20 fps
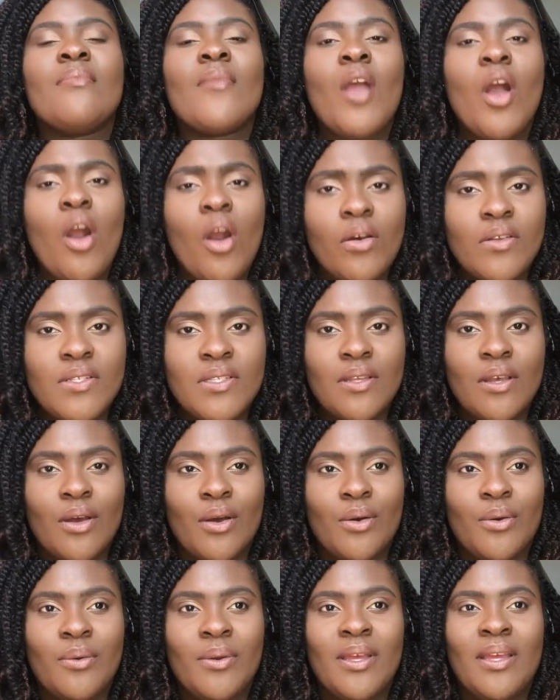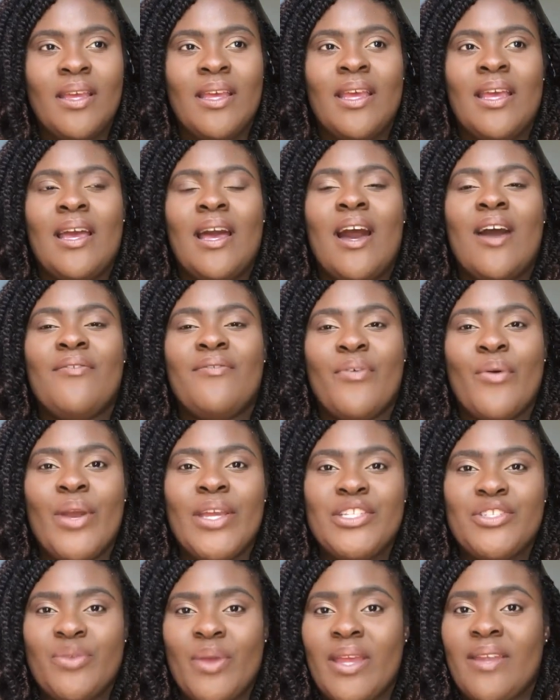Also,
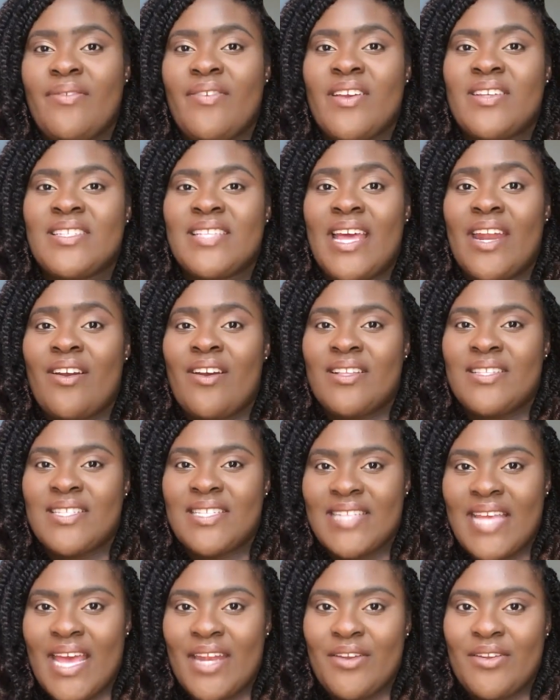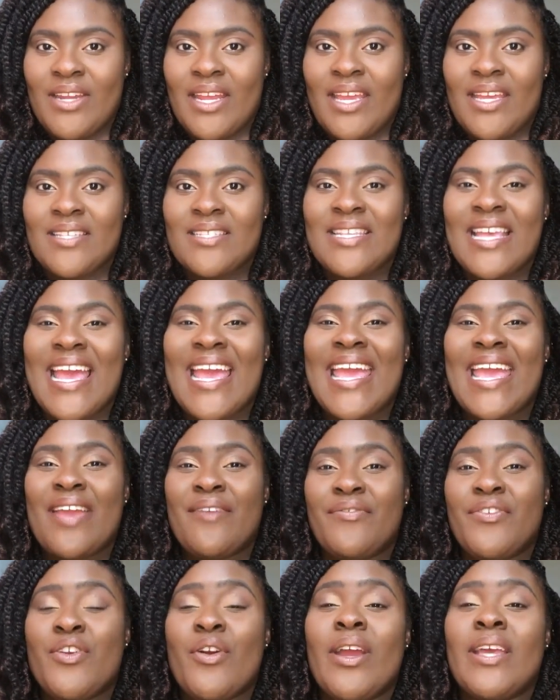avoid trade fairs that are on Saturdays
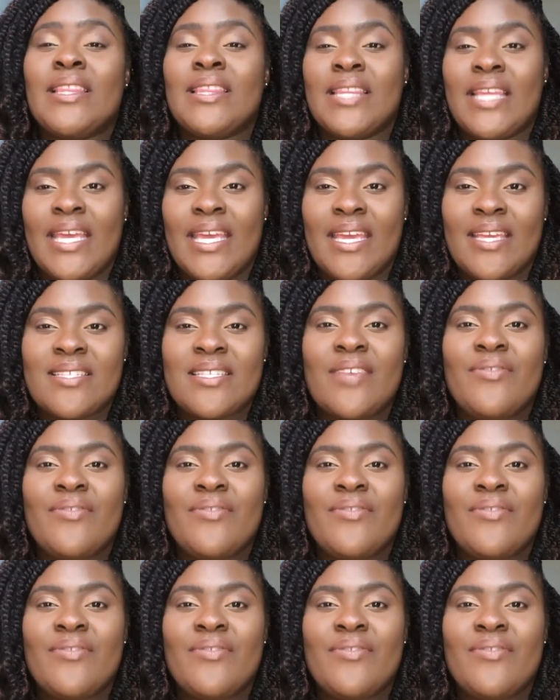if you're in Lagos.